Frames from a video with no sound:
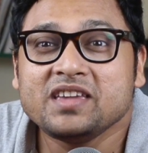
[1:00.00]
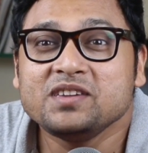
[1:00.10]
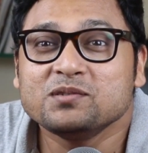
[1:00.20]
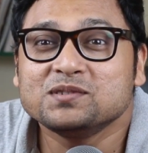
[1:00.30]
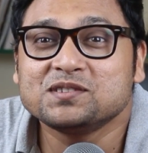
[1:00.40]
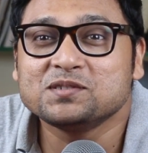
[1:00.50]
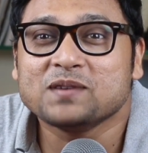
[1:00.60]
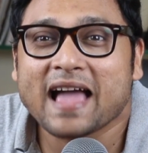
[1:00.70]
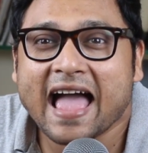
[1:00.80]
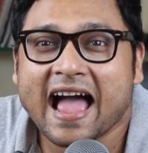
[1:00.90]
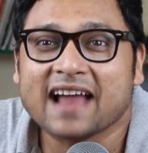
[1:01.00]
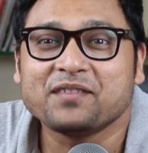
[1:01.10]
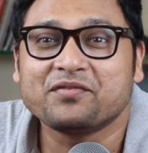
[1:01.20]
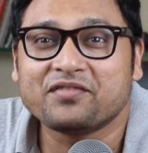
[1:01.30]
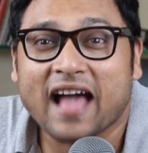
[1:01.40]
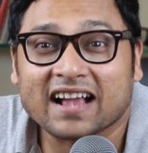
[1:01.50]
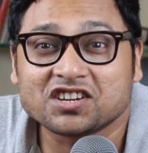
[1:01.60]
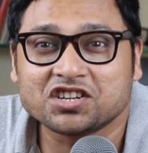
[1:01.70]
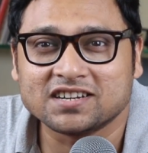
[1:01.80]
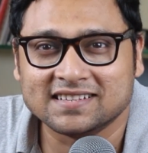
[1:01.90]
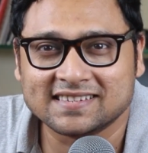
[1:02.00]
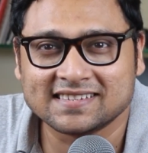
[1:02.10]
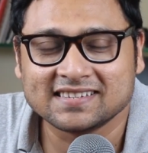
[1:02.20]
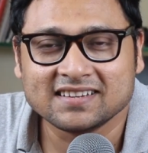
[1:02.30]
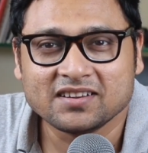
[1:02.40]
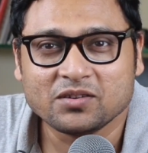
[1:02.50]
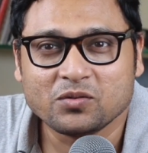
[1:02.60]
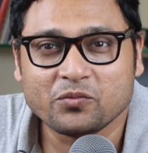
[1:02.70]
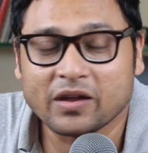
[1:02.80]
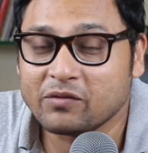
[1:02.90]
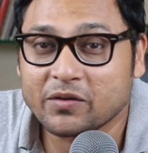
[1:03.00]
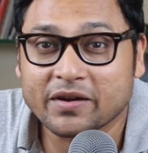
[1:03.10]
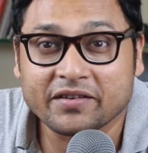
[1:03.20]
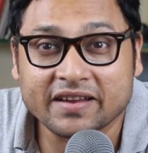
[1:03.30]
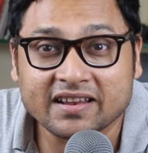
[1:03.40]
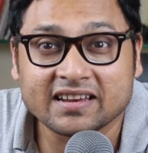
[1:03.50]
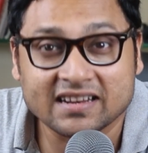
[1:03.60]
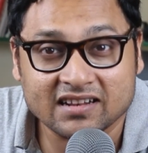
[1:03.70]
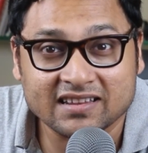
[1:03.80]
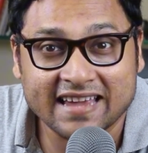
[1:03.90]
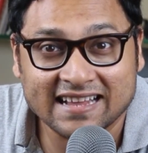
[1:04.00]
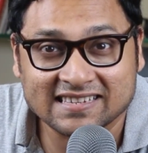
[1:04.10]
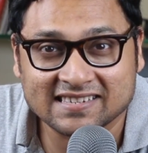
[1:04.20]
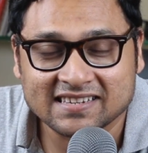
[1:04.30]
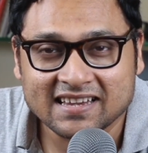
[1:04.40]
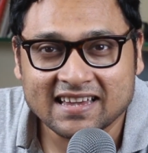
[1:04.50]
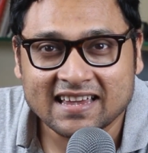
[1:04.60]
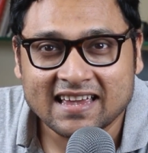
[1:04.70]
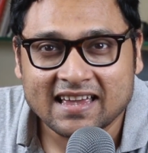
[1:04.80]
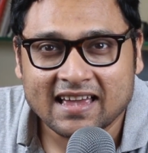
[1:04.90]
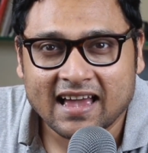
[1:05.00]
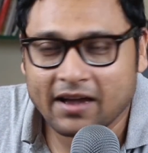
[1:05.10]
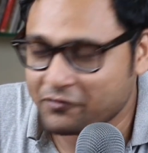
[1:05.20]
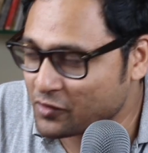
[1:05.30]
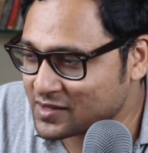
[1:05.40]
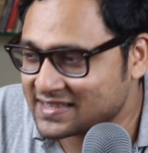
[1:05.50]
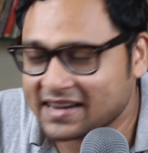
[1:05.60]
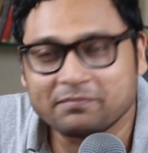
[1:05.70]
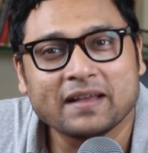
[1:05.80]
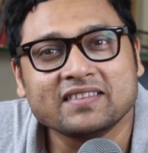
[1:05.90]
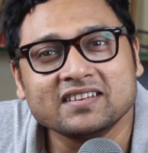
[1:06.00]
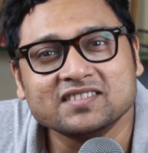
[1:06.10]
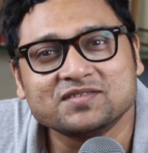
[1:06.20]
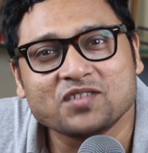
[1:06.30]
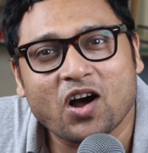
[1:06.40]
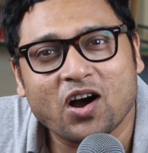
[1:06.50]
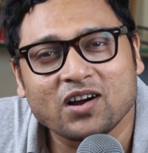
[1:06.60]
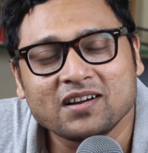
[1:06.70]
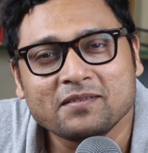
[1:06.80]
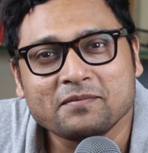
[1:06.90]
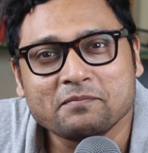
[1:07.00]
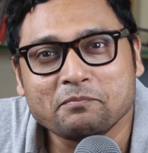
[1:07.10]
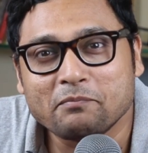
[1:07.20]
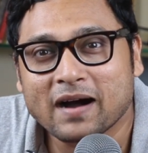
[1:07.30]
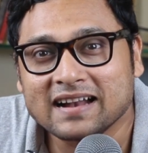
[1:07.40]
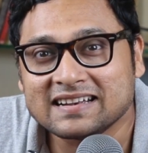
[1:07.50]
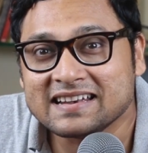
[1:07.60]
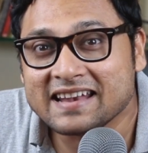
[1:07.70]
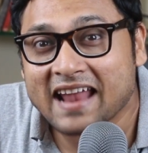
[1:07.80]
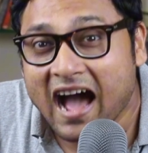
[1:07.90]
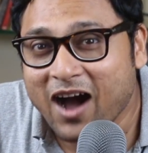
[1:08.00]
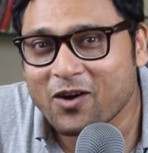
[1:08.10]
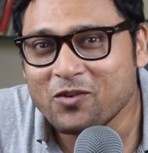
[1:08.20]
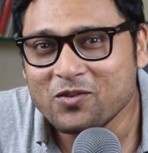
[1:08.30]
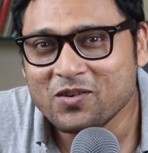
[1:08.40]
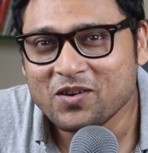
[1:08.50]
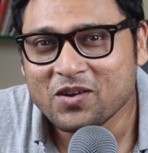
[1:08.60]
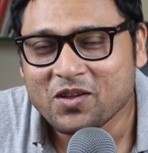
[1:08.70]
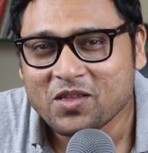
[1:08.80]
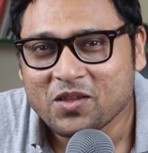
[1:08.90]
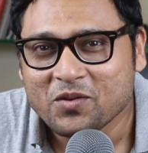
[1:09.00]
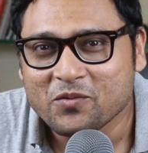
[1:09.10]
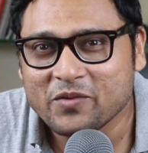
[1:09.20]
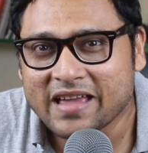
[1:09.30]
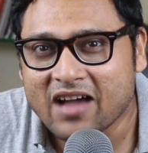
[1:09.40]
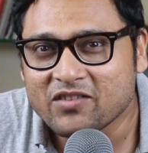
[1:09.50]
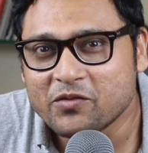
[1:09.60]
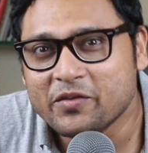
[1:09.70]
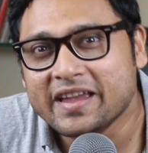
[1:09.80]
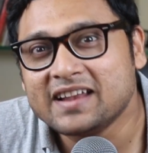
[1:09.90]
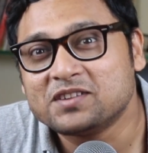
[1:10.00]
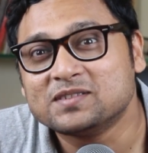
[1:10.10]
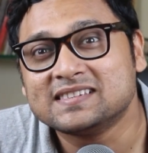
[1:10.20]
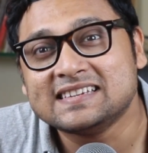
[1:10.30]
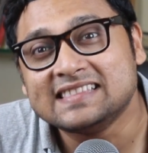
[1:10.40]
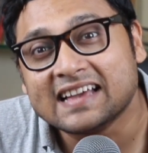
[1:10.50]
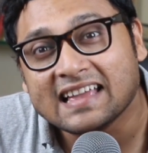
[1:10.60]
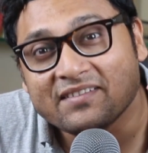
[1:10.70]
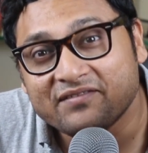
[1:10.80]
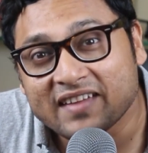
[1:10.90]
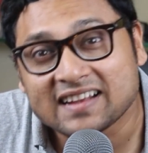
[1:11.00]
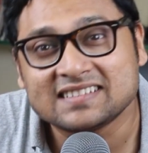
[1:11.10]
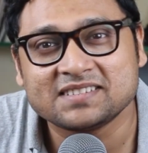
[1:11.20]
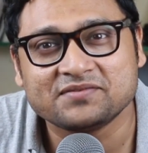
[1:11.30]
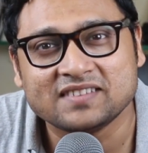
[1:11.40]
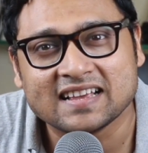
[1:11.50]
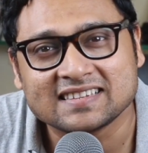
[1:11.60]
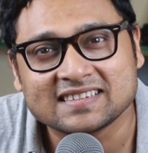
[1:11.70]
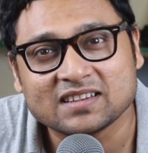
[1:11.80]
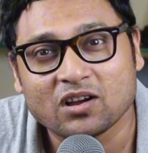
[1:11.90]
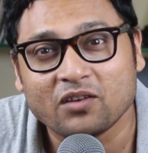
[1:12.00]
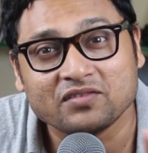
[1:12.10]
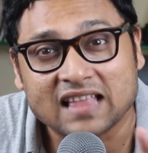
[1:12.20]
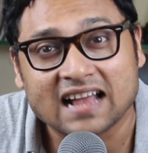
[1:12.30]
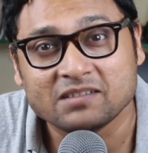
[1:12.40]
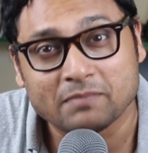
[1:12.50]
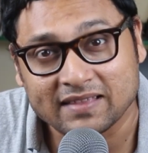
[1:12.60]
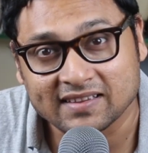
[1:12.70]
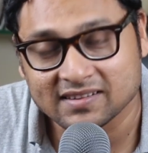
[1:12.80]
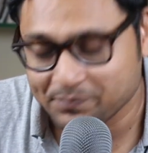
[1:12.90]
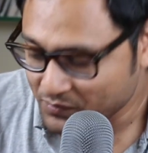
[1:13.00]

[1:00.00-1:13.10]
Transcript: used to add fractions when we were really little kids. Of course, that method is wrong, but now we have a way to see the effectiveness of that method.